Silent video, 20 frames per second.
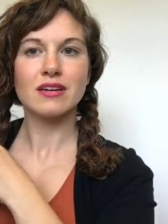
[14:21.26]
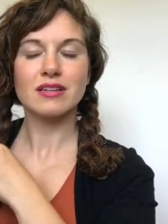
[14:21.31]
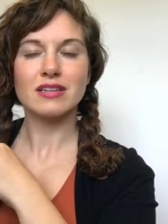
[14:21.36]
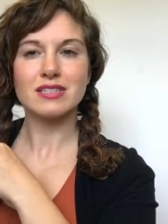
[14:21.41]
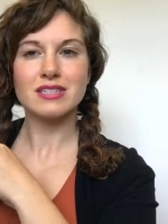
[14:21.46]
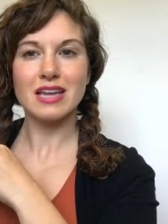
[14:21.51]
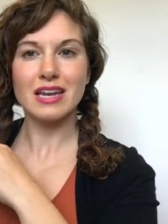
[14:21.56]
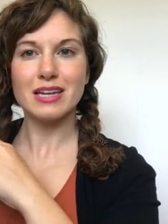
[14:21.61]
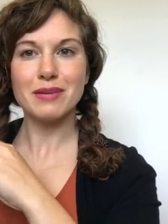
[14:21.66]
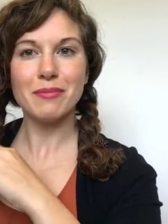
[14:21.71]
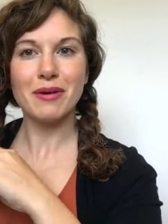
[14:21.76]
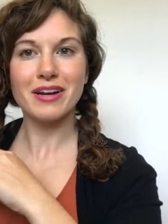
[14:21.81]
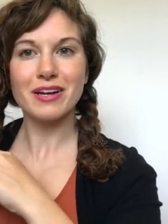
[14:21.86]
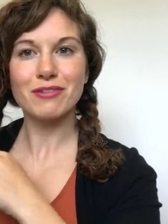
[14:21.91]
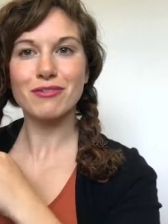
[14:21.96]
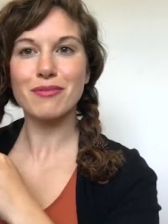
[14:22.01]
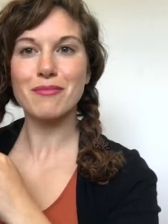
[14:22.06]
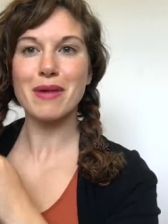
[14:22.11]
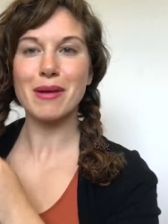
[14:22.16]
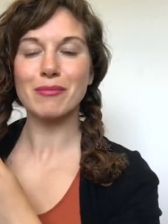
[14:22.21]
Does
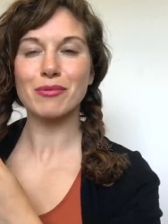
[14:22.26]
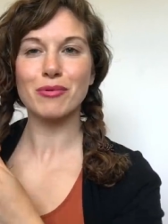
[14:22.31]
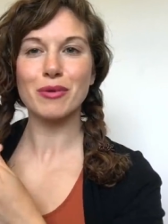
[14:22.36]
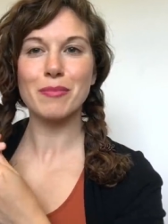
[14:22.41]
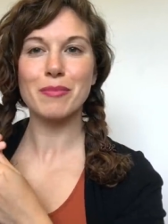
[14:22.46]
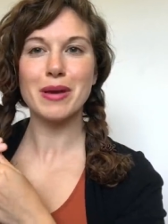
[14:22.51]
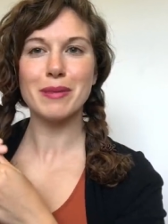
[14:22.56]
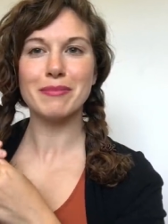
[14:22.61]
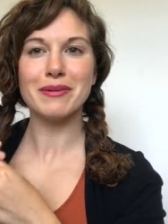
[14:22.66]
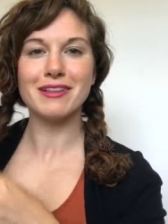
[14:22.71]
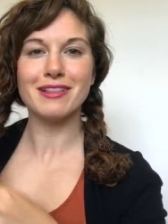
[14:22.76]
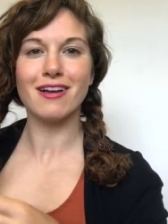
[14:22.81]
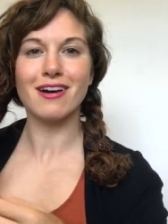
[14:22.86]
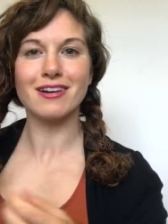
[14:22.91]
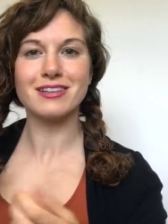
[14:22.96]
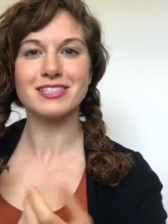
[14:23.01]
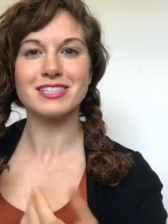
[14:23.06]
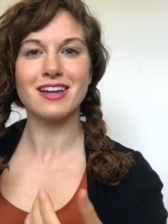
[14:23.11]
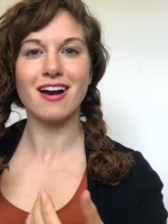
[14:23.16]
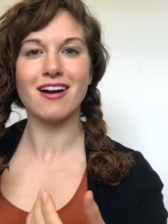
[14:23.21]
anybody remember what Pippi
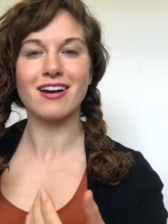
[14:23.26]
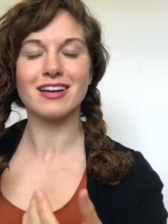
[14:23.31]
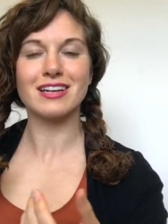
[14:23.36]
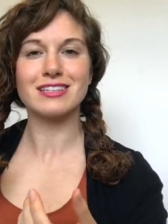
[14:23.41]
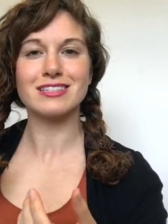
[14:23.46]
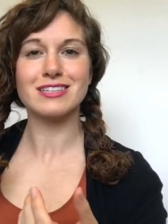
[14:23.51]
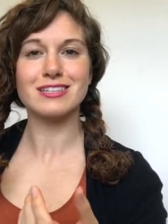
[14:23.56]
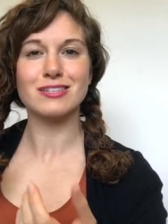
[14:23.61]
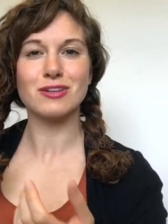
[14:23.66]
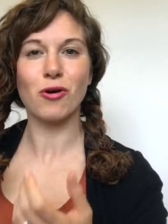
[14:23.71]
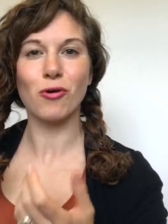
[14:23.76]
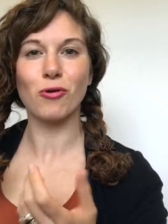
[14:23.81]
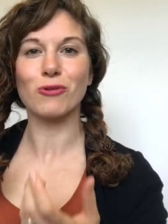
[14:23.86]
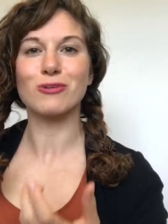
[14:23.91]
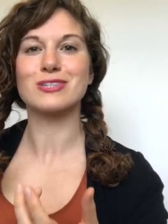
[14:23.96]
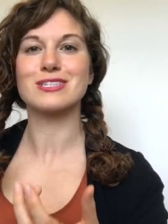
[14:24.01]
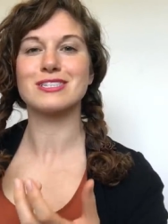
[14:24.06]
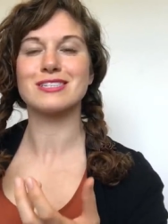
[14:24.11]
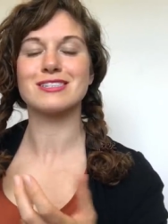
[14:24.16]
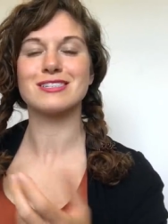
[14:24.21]
Longstockings'
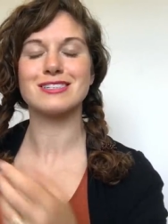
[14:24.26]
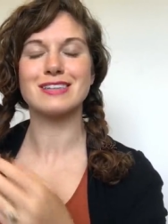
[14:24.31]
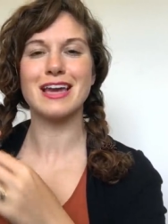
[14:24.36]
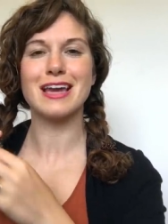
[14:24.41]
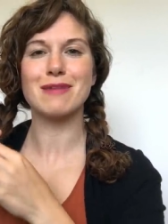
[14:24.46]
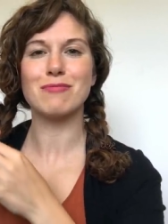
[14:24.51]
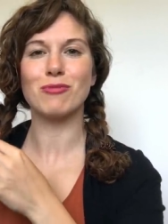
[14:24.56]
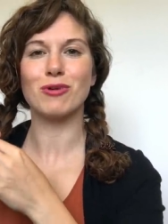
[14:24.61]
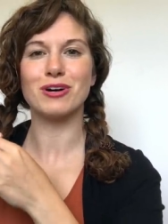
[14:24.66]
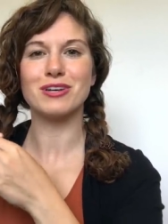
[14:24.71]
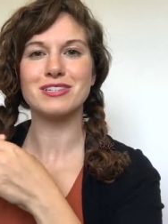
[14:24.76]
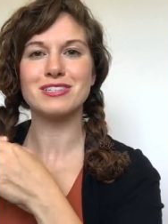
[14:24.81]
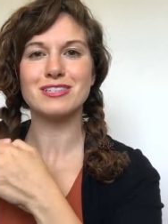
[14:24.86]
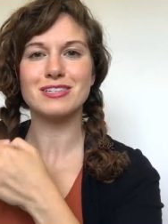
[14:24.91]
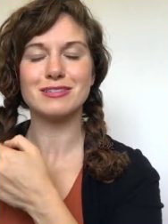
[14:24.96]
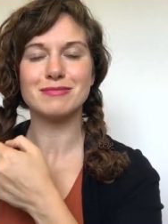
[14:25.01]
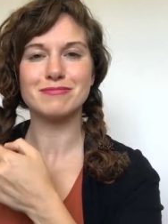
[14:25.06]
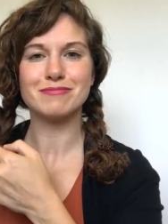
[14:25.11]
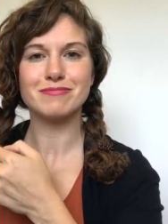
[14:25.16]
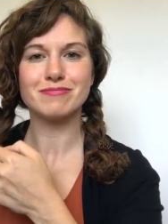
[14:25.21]
horse's name
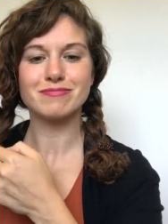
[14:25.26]
was?